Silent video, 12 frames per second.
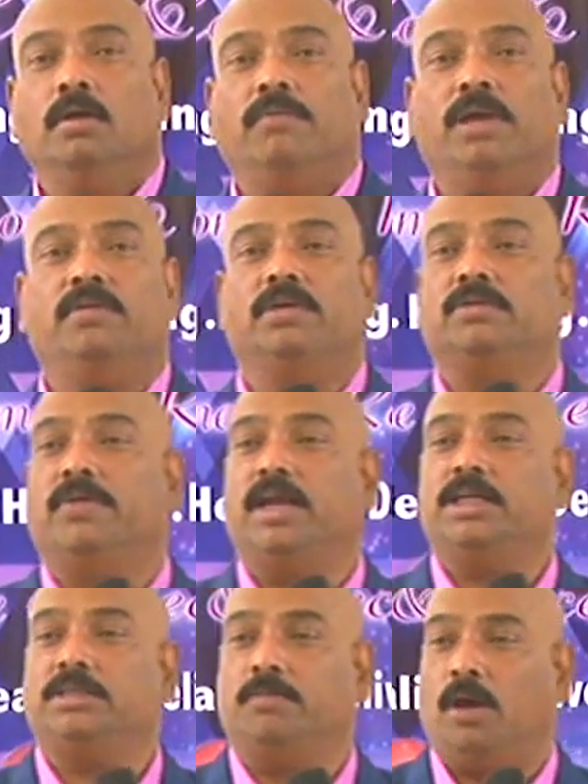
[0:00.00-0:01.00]
When he was
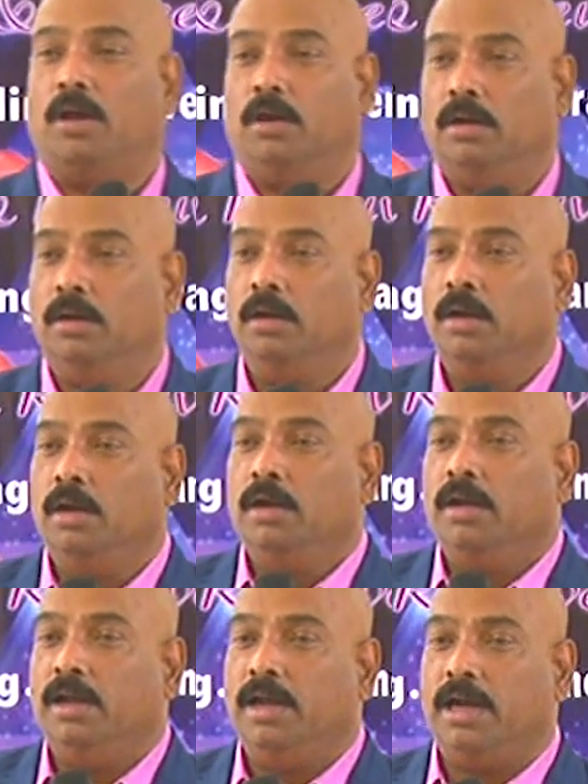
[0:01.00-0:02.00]
very small,
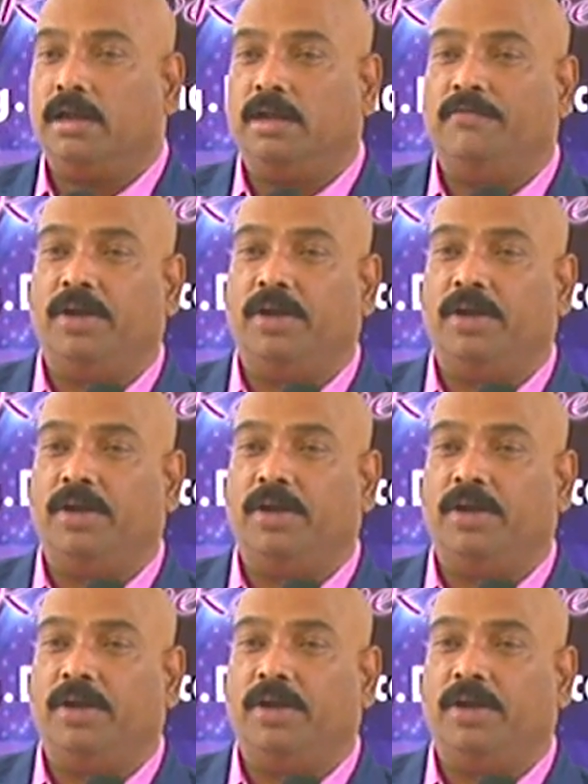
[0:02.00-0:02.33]
he had a